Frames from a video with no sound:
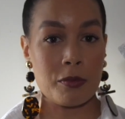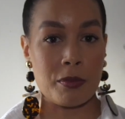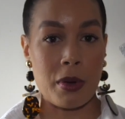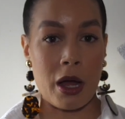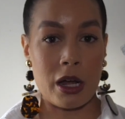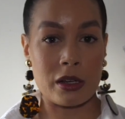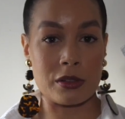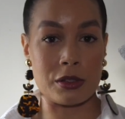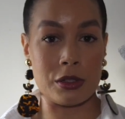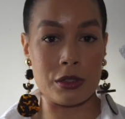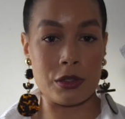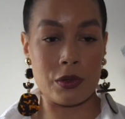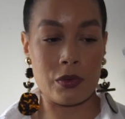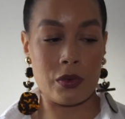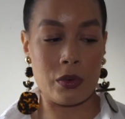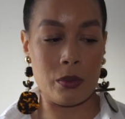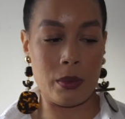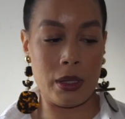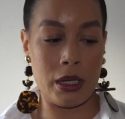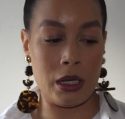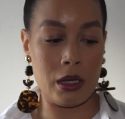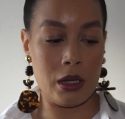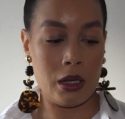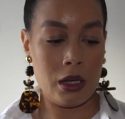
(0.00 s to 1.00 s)
boxes
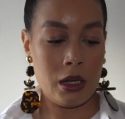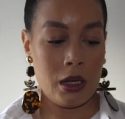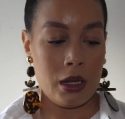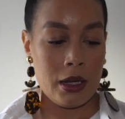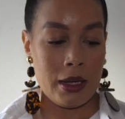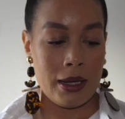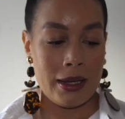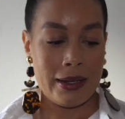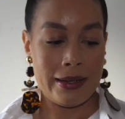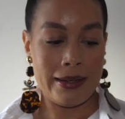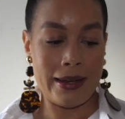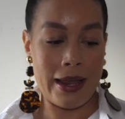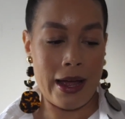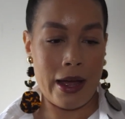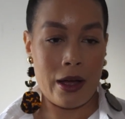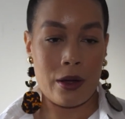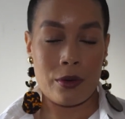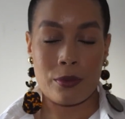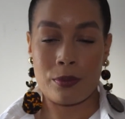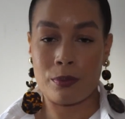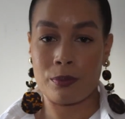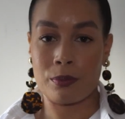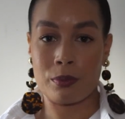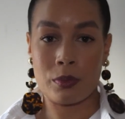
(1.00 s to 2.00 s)
for me.
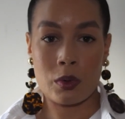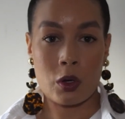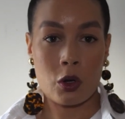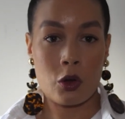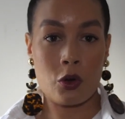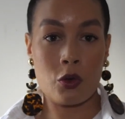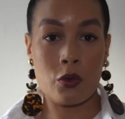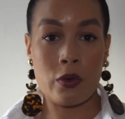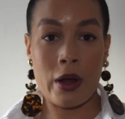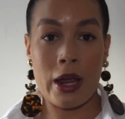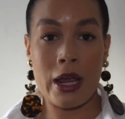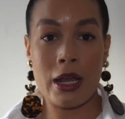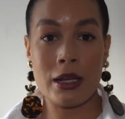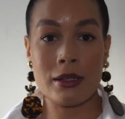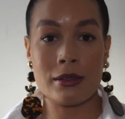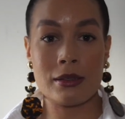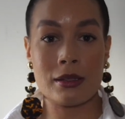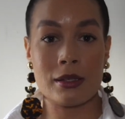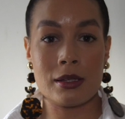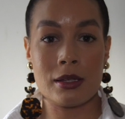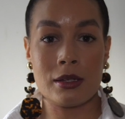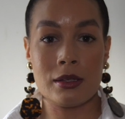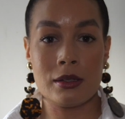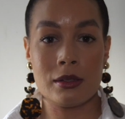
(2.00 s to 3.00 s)
Now,
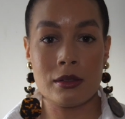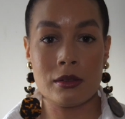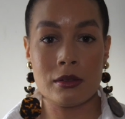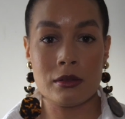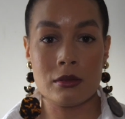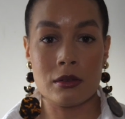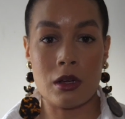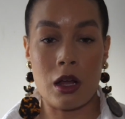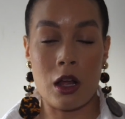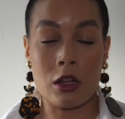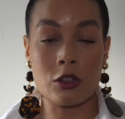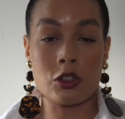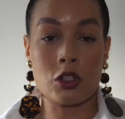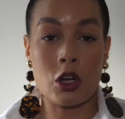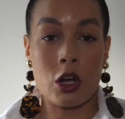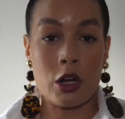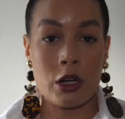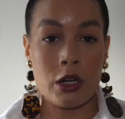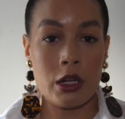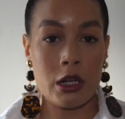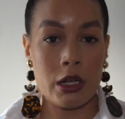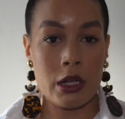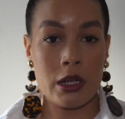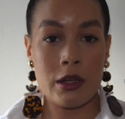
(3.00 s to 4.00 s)
great
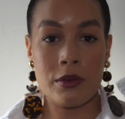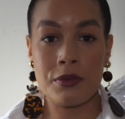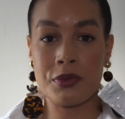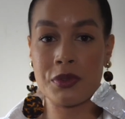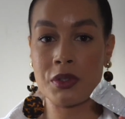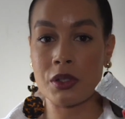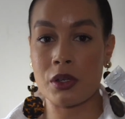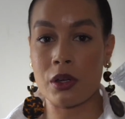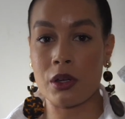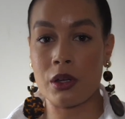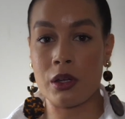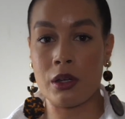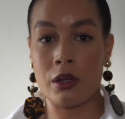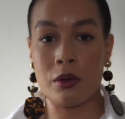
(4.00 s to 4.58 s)
alternatives